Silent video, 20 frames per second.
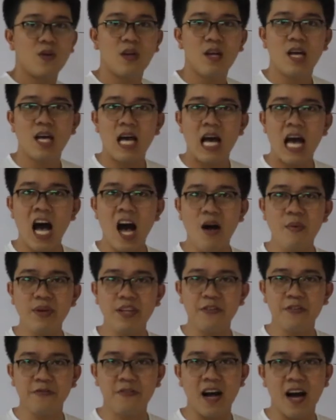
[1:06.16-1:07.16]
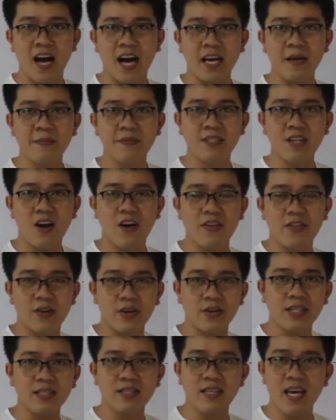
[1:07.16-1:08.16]
How many 5s are there
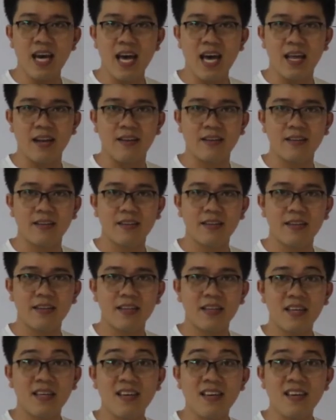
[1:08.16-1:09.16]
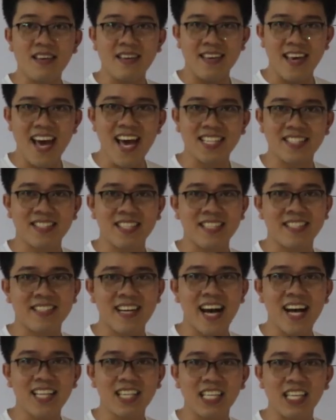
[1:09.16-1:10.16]
in 10? Yes,
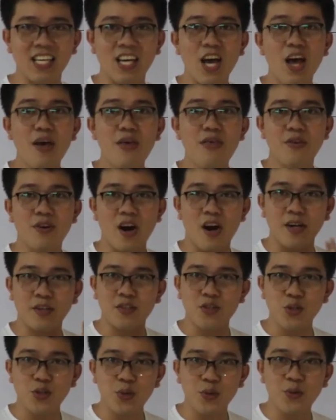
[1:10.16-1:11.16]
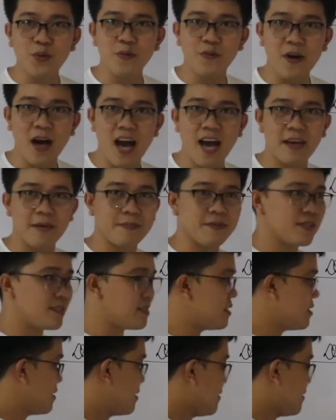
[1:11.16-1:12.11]
exactly. There are 2 5s.